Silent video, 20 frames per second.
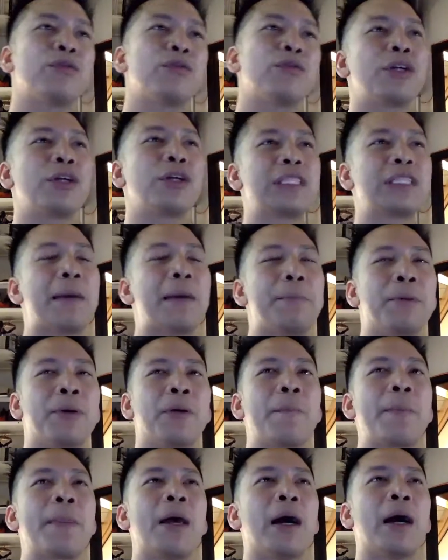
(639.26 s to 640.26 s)
for
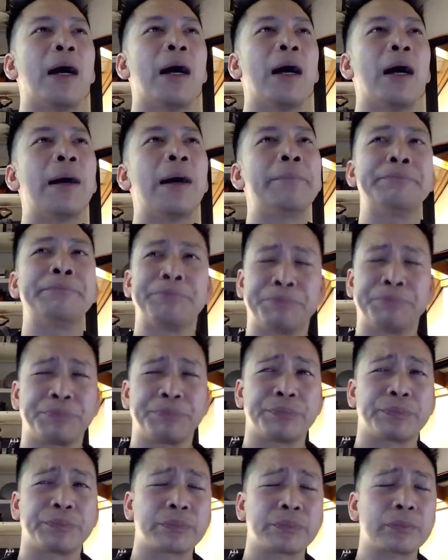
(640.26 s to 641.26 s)
example, um,
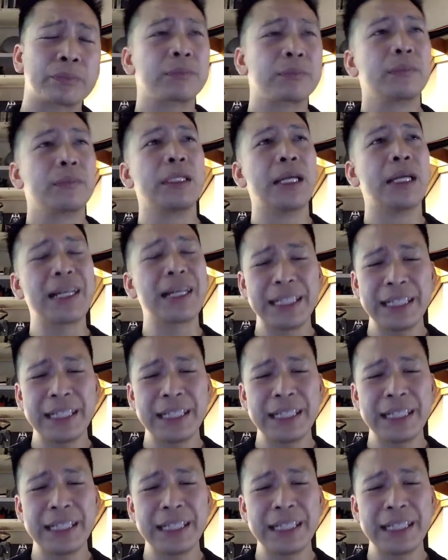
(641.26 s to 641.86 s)
a